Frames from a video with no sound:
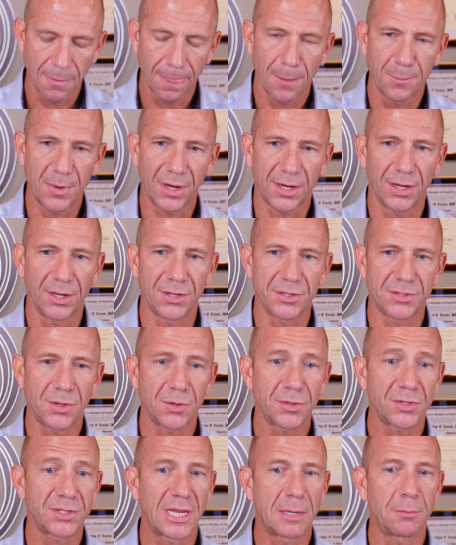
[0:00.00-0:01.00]
because
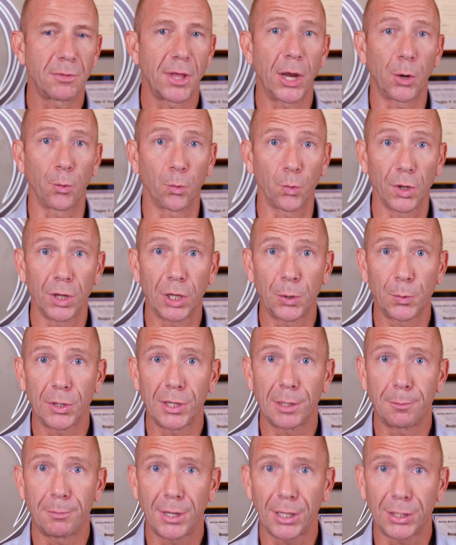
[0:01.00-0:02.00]
those seem like really,
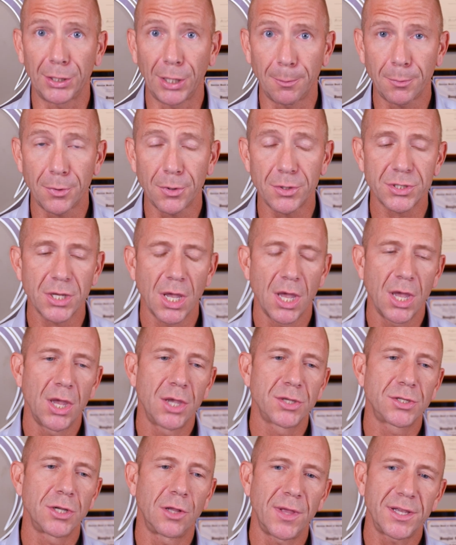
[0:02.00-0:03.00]
really big numbers.
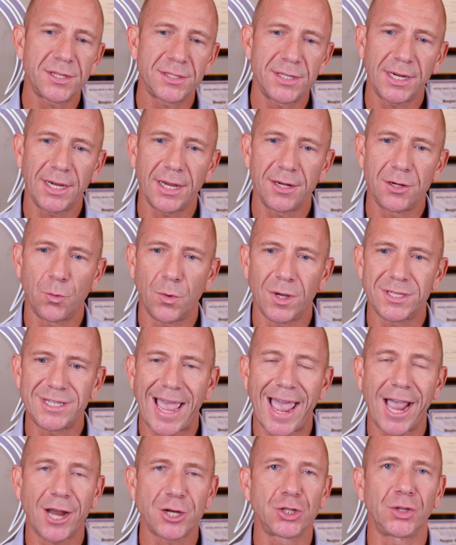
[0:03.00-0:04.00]
So let's dig into what's
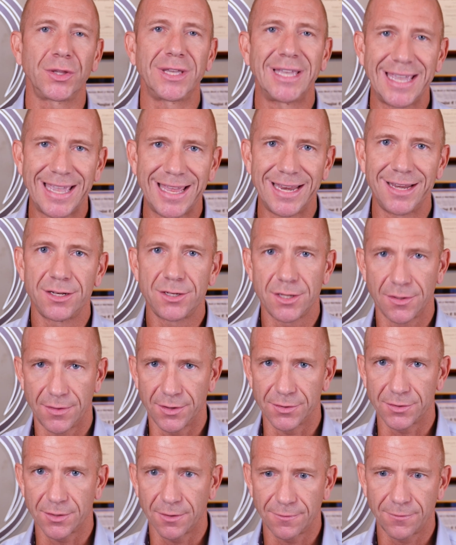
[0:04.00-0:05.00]
actually into
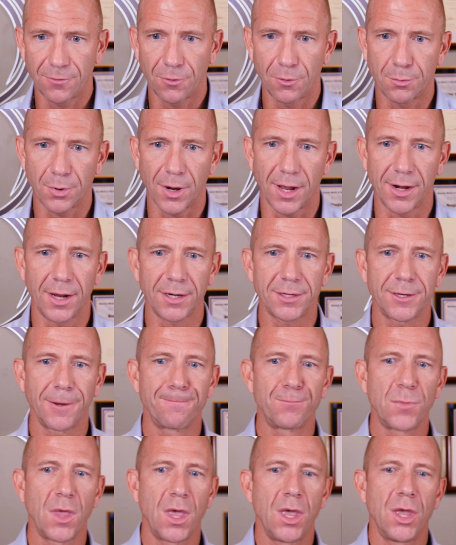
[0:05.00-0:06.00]
this food product.
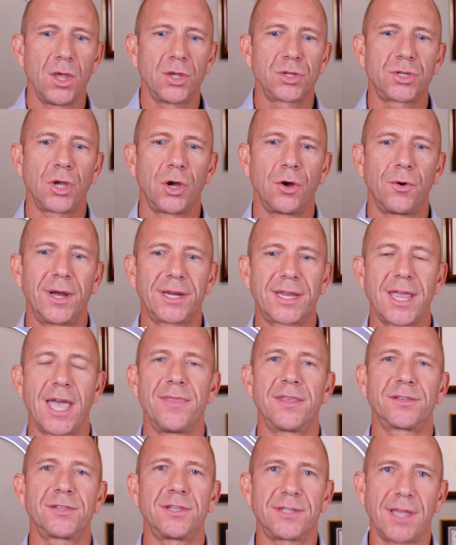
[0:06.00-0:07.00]
So again,
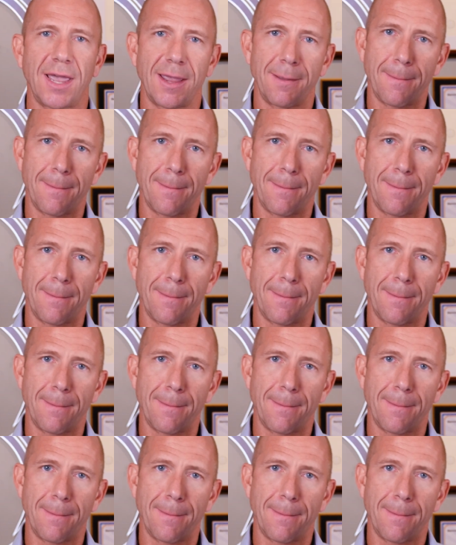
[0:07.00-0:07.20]
this is a